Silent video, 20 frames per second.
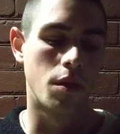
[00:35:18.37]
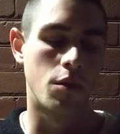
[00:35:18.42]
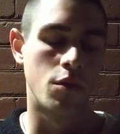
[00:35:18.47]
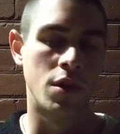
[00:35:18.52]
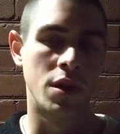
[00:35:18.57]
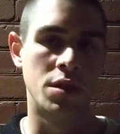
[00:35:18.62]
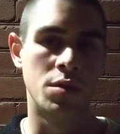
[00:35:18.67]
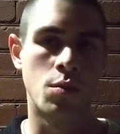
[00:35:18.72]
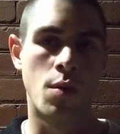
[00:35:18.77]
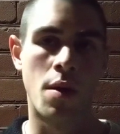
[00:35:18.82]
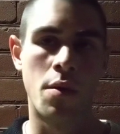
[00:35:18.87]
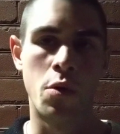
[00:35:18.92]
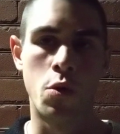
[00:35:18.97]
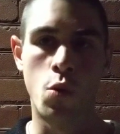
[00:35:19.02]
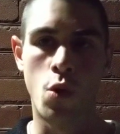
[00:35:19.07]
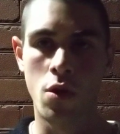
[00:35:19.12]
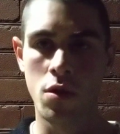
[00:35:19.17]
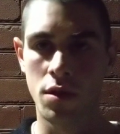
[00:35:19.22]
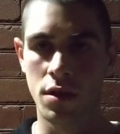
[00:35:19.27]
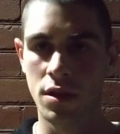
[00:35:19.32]
reason why we
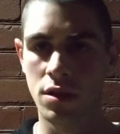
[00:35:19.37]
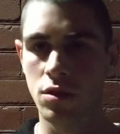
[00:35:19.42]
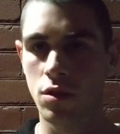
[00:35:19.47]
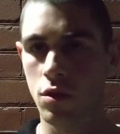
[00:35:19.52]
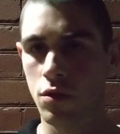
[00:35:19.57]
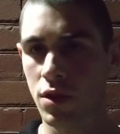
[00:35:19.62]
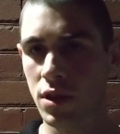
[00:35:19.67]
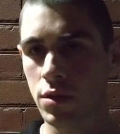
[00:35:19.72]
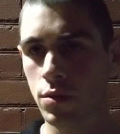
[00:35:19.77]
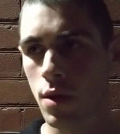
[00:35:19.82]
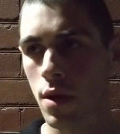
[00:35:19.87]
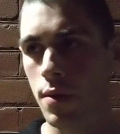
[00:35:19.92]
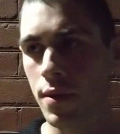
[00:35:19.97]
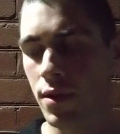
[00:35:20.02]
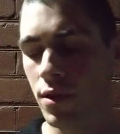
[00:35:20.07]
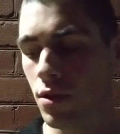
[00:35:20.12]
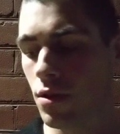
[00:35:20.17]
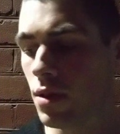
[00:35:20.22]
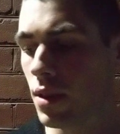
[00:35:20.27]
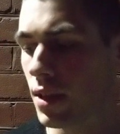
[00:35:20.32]
want this, or the reason why we
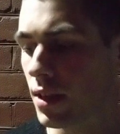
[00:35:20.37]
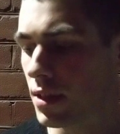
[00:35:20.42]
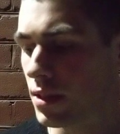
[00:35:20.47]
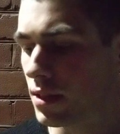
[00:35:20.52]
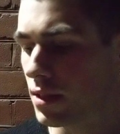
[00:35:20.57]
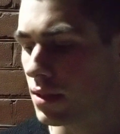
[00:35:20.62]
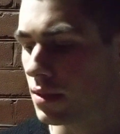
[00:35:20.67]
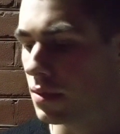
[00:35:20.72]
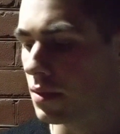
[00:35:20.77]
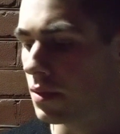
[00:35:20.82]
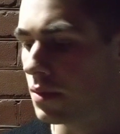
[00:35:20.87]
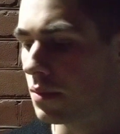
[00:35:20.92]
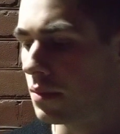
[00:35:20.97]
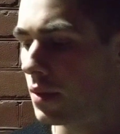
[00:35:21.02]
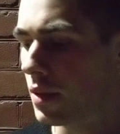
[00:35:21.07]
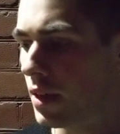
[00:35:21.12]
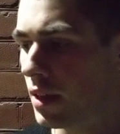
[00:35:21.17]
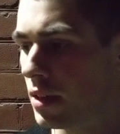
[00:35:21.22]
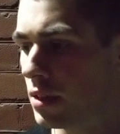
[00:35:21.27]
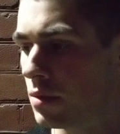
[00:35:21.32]
do this,
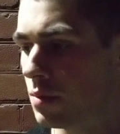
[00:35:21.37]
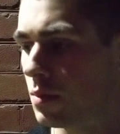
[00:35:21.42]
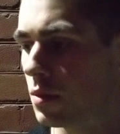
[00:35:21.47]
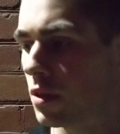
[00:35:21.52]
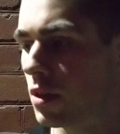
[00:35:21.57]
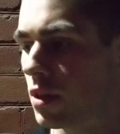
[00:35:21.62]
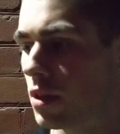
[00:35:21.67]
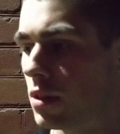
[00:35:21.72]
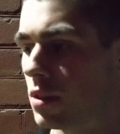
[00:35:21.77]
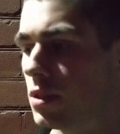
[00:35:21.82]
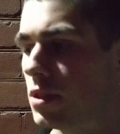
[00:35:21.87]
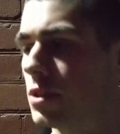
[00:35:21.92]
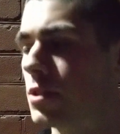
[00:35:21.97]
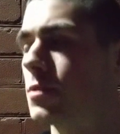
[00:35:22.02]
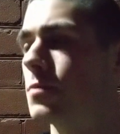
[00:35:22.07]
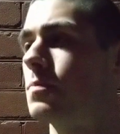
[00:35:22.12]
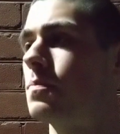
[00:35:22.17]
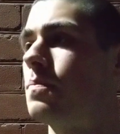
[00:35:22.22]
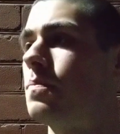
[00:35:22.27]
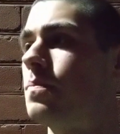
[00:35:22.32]
is
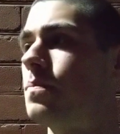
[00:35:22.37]
because